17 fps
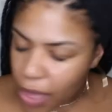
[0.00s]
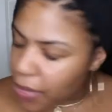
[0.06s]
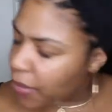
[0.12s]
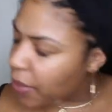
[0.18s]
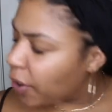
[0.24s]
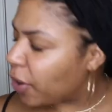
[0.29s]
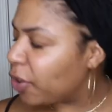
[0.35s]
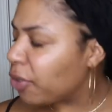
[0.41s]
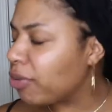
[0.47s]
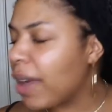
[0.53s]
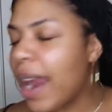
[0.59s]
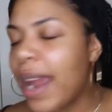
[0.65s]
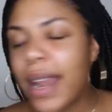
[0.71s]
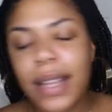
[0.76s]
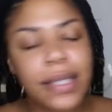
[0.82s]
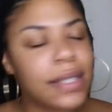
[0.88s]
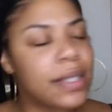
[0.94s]
the
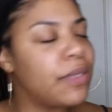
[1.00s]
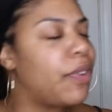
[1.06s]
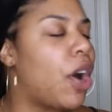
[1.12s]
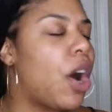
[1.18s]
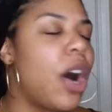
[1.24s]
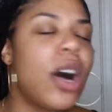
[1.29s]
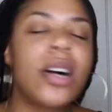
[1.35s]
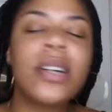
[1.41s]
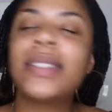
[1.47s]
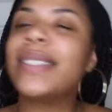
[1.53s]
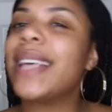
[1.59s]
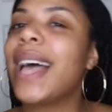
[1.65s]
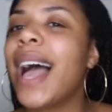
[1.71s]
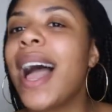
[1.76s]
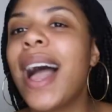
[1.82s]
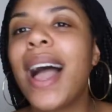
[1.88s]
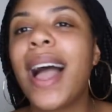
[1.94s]
greatest of all
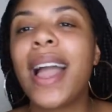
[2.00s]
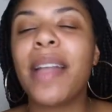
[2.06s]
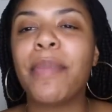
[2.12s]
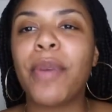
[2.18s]
time,